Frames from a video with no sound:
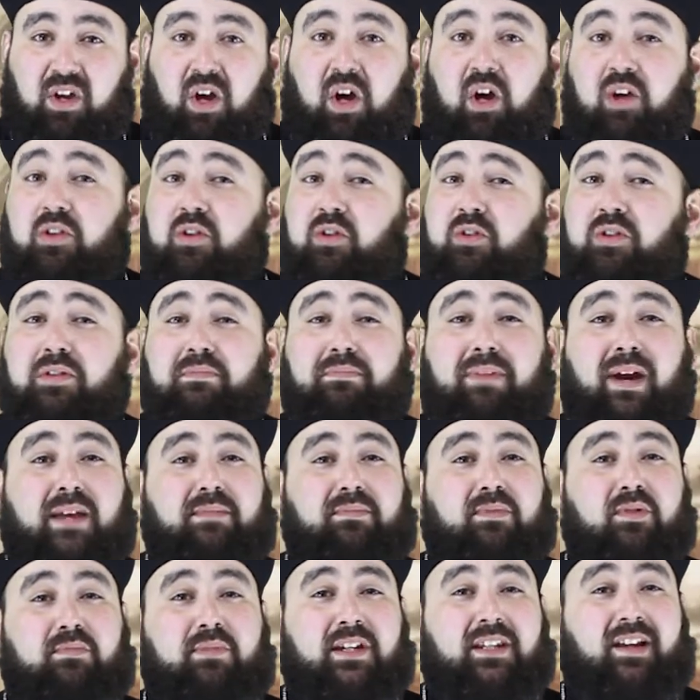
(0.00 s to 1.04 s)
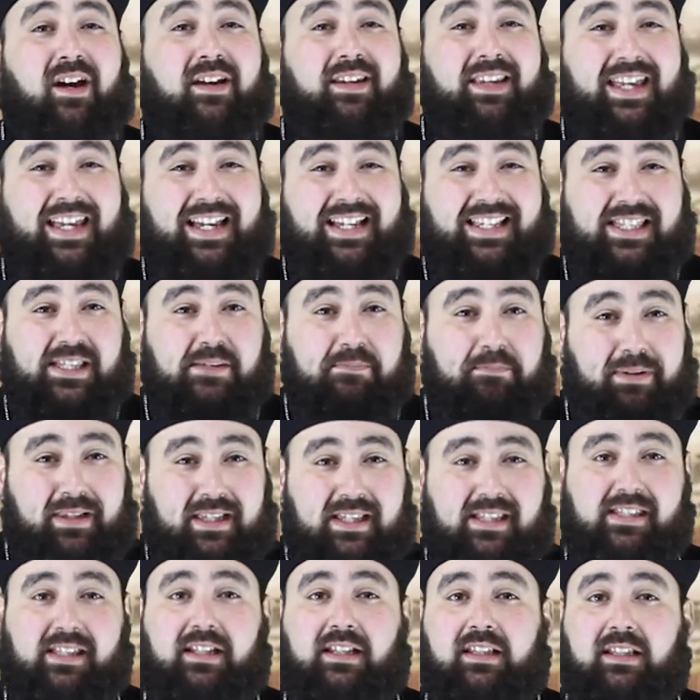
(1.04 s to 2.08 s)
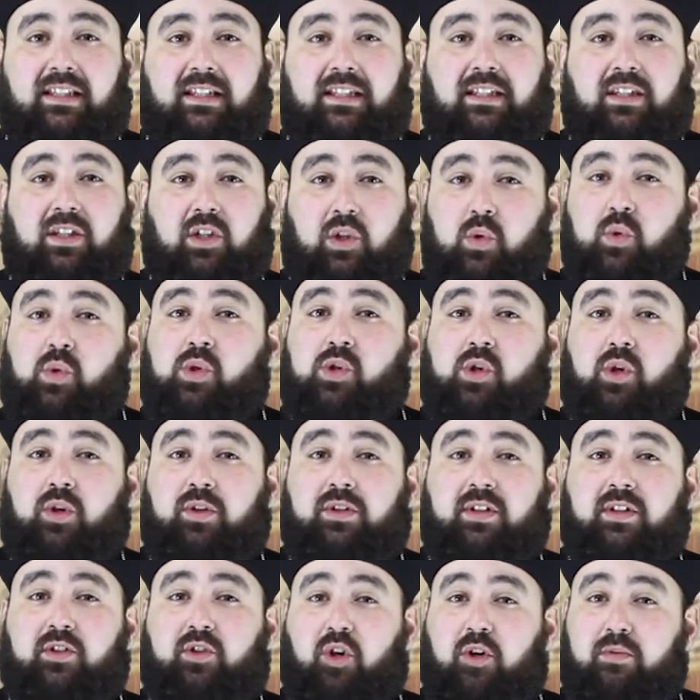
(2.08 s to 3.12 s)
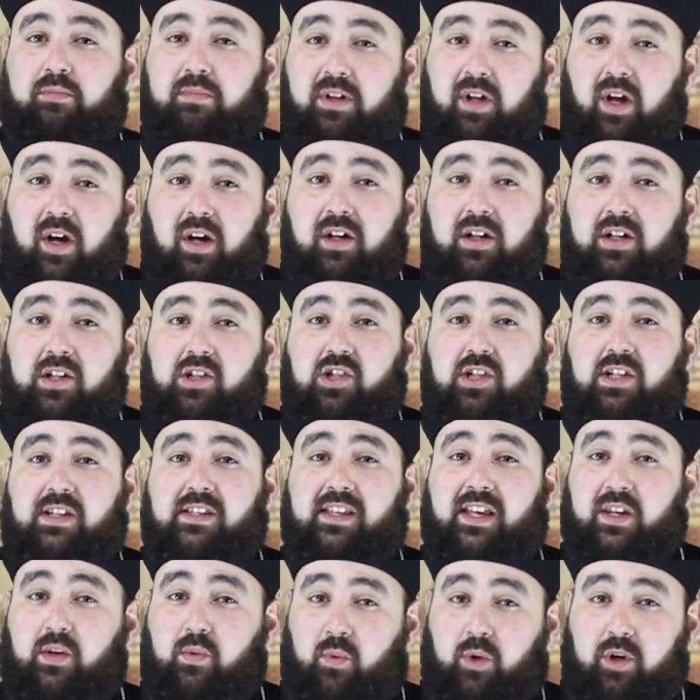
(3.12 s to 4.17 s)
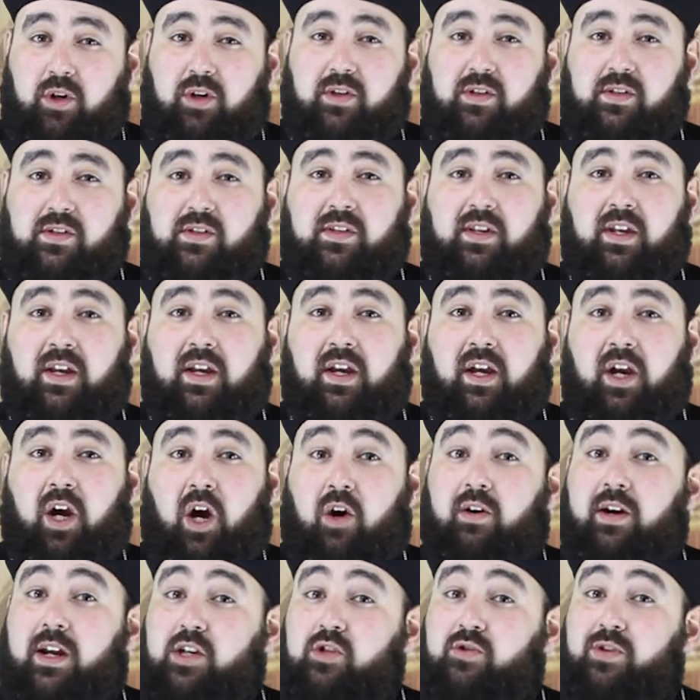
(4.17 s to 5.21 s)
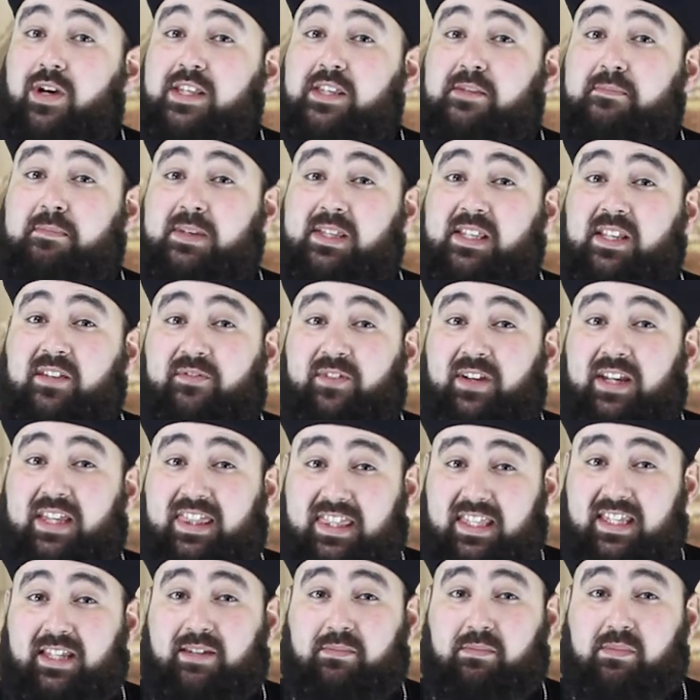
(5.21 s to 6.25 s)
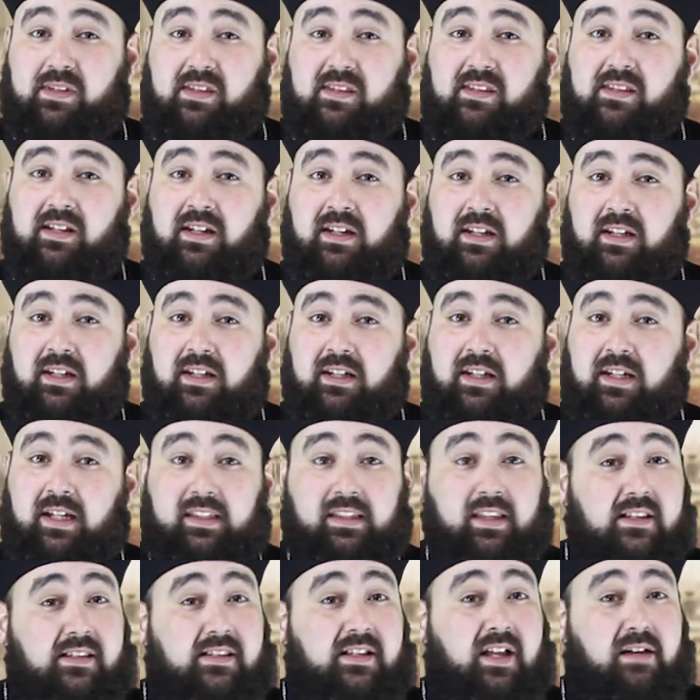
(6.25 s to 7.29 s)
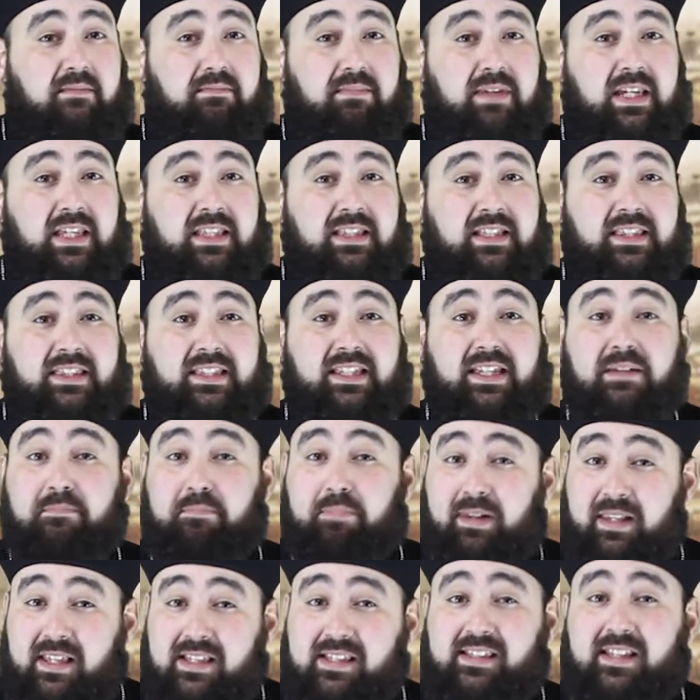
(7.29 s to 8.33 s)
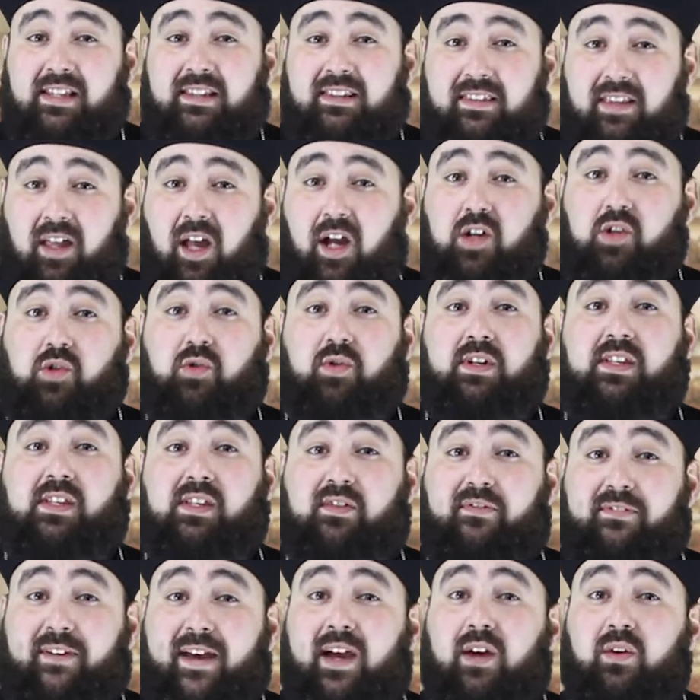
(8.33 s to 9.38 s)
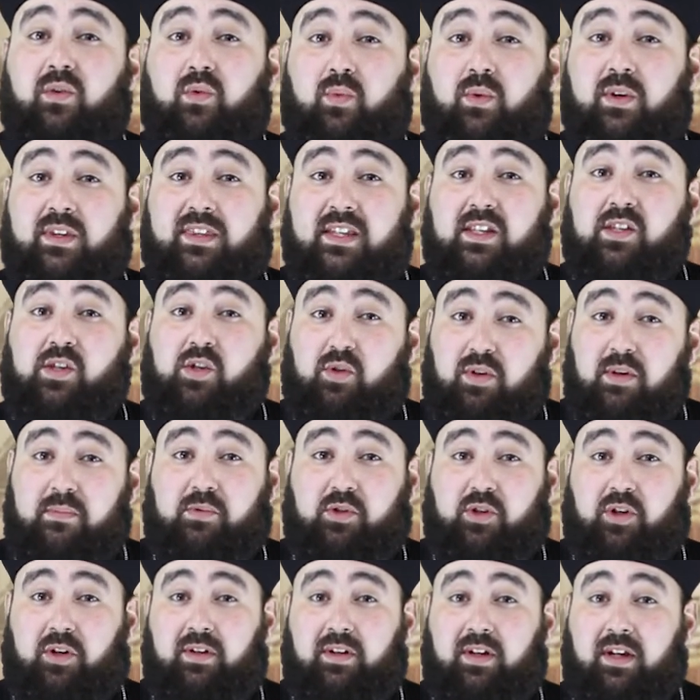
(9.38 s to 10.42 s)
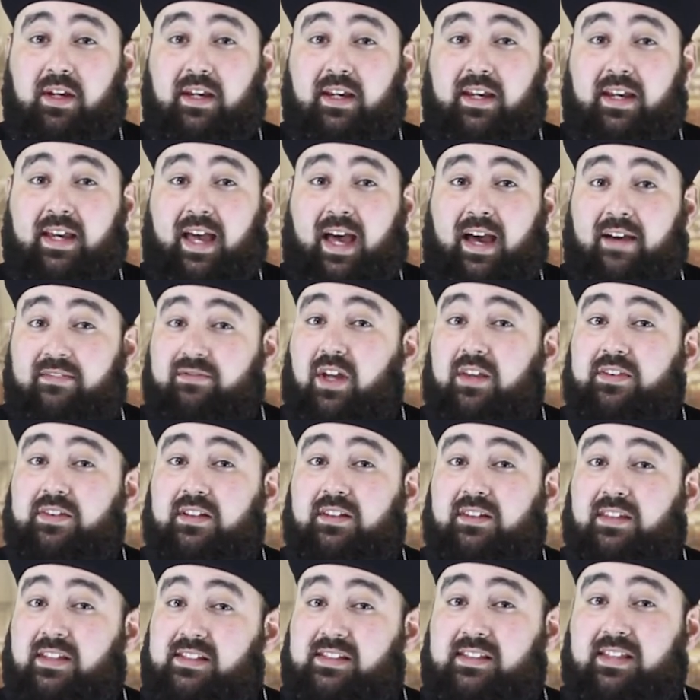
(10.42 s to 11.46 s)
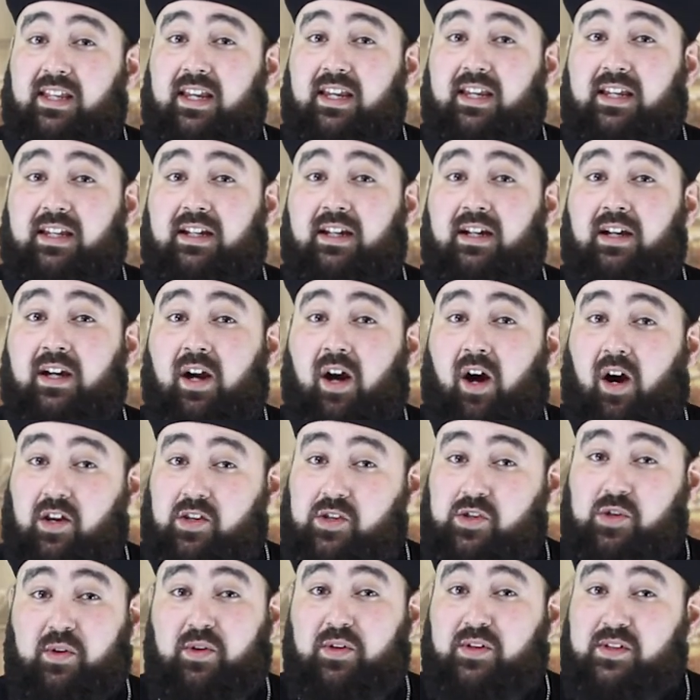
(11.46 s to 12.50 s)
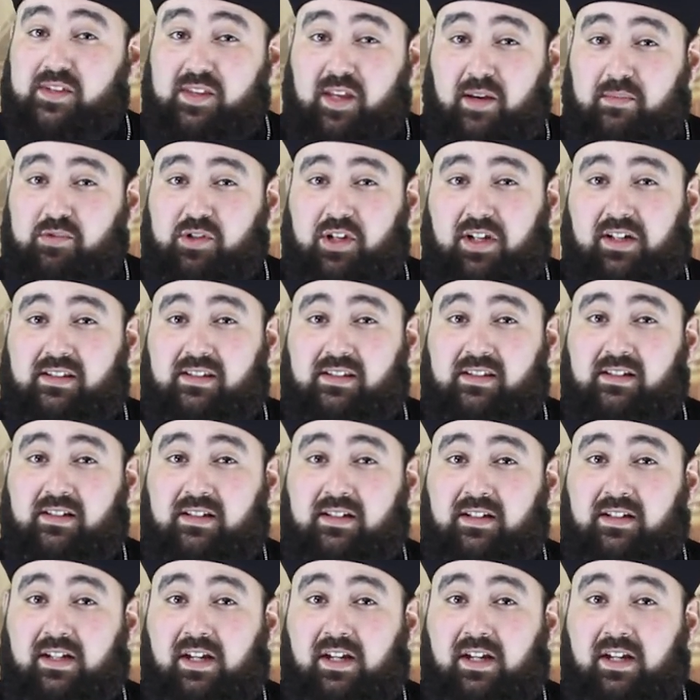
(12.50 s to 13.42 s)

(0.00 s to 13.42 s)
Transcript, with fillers: Although the Bible may not explicitly use certain terminologies and words or address specific themes, it does not mean that the implicit doctrines found within Scripture have nothing to say on certain subjects.